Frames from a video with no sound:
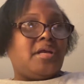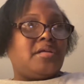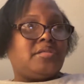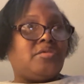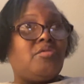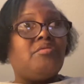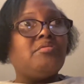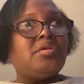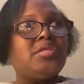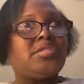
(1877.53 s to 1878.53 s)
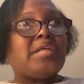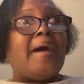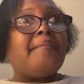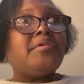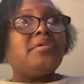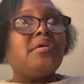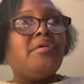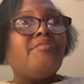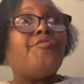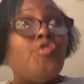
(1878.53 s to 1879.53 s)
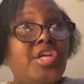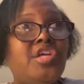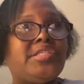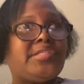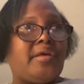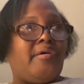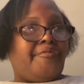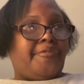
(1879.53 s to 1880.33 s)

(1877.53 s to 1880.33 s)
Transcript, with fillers: So stop fooling yourself.